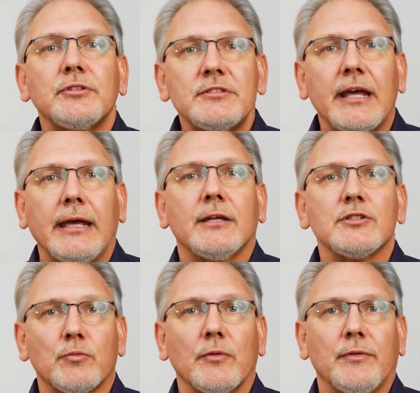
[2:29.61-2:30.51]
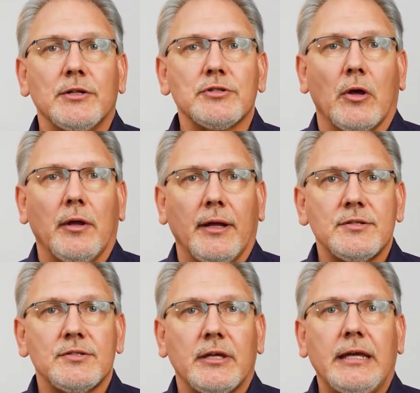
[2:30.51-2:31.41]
to take his revenge on us.